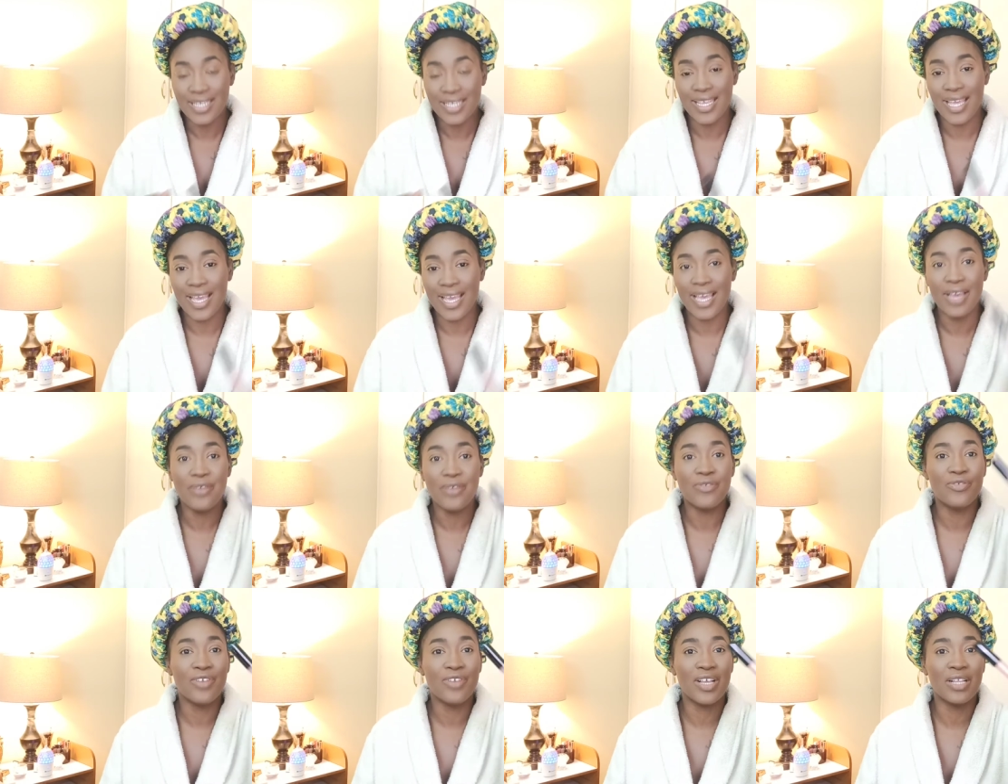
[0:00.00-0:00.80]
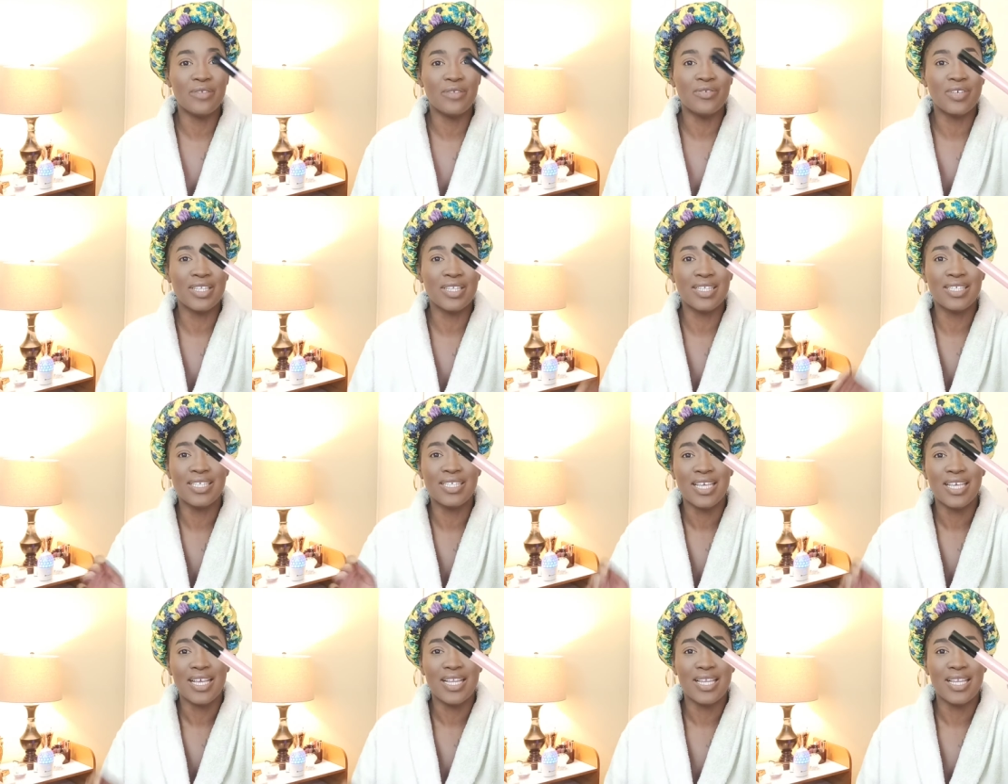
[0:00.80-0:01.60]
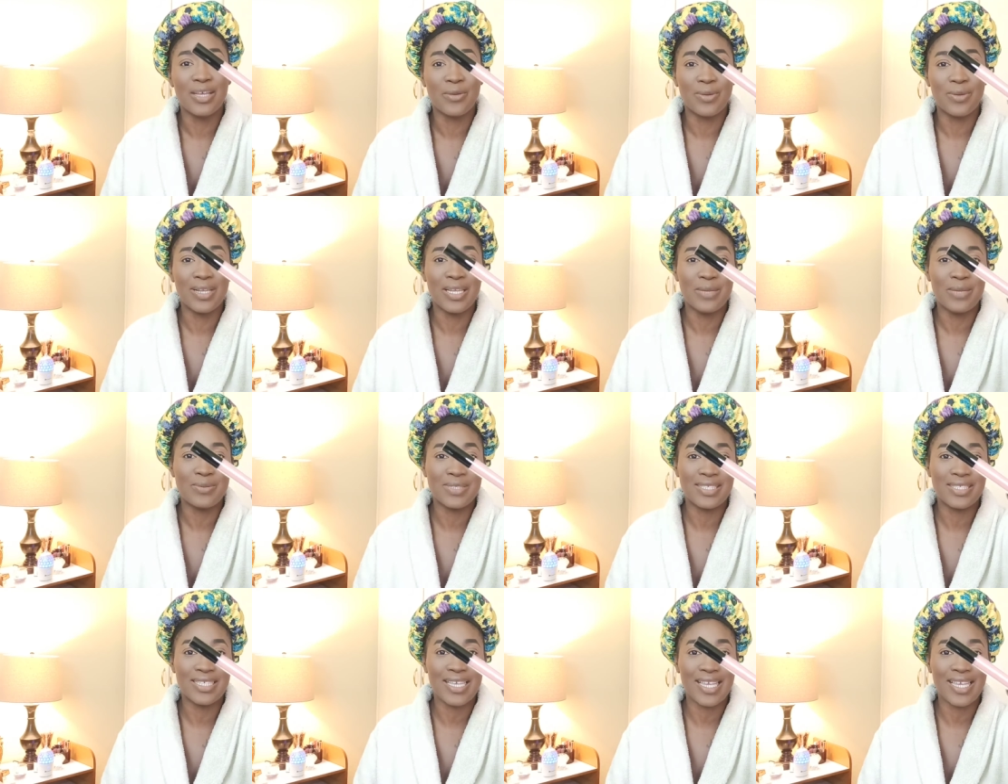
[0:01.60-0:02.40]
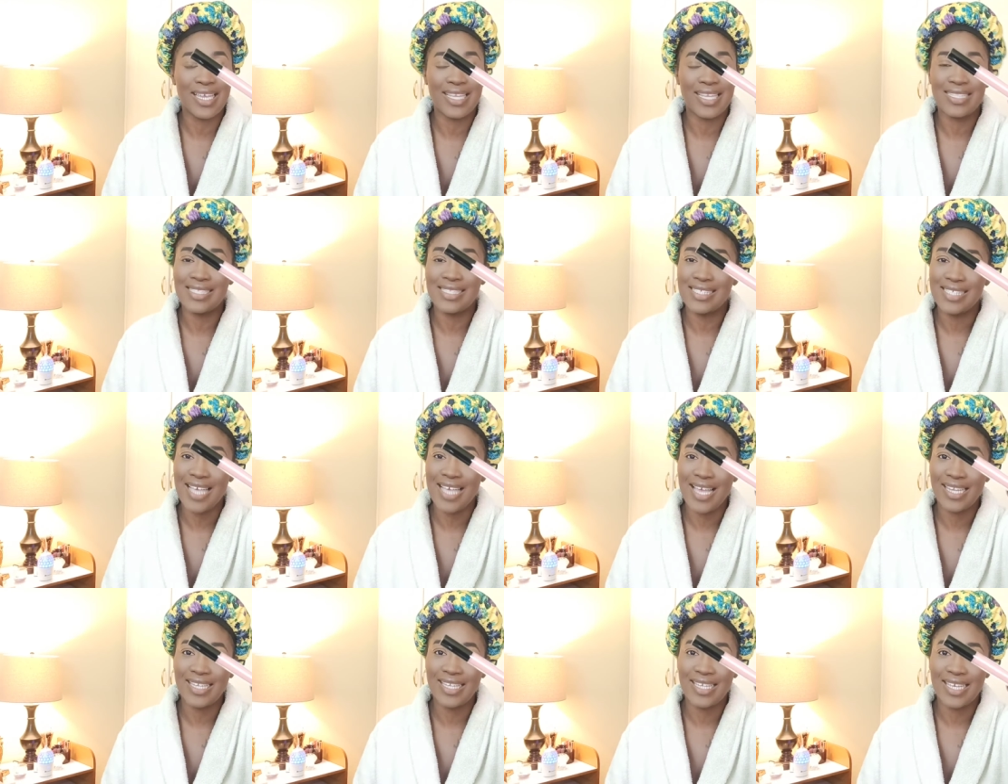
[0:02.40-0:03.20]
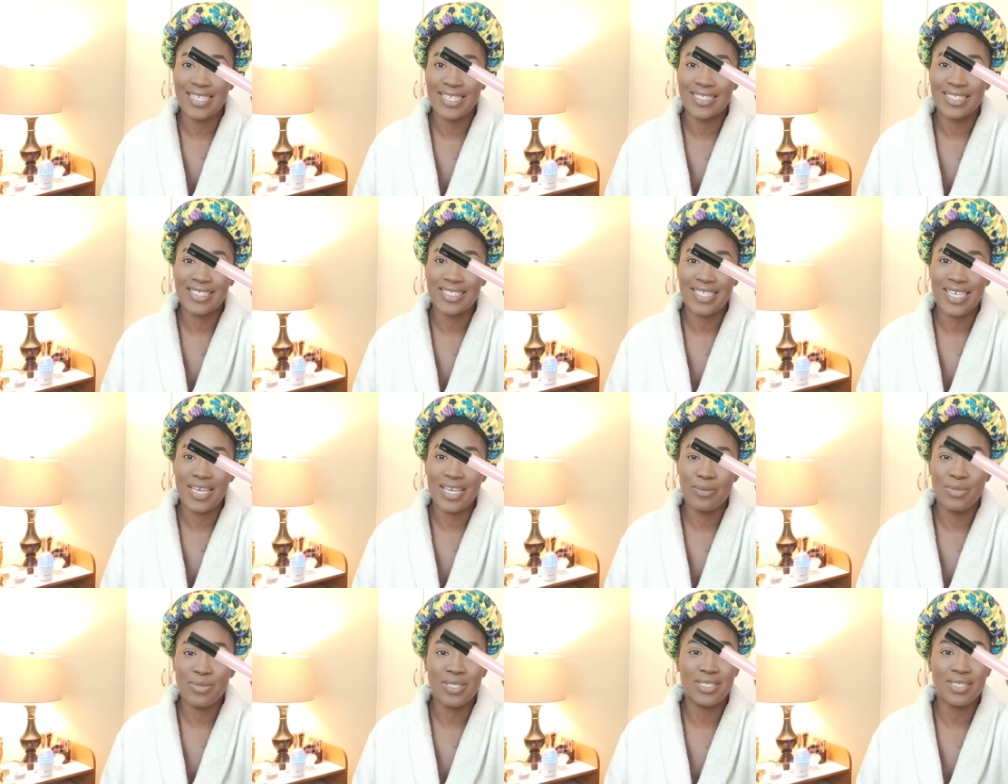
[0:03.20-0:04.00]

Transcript: their velvet liquid lipstick in Sandy Escape.